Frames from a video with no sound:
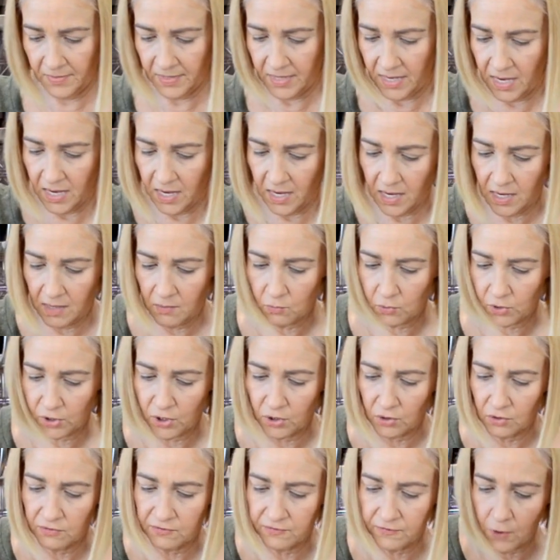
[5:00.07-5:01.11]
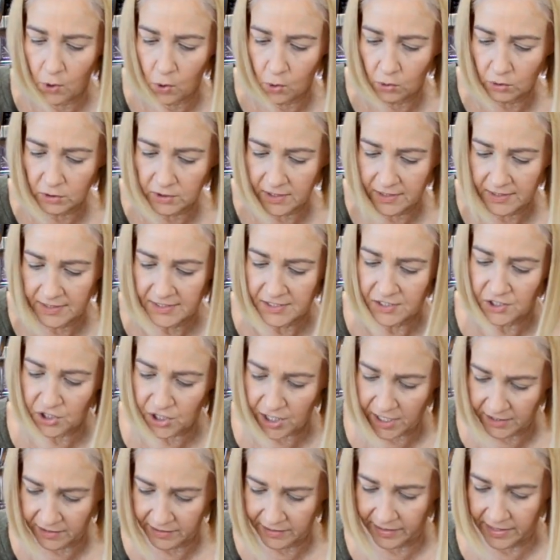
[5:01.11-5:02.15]
And we're gonna fold
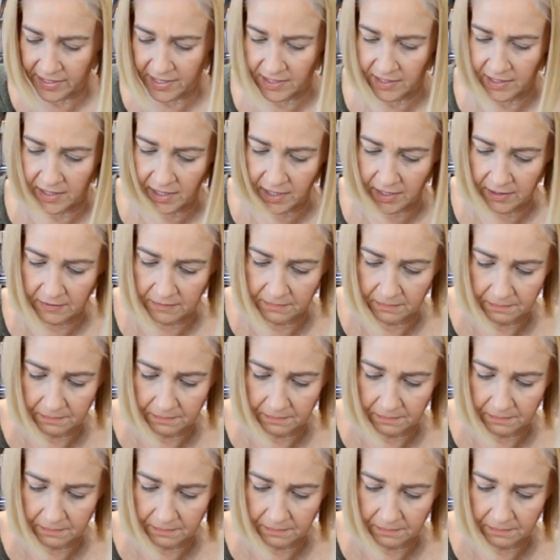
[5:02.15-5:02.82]
gently again.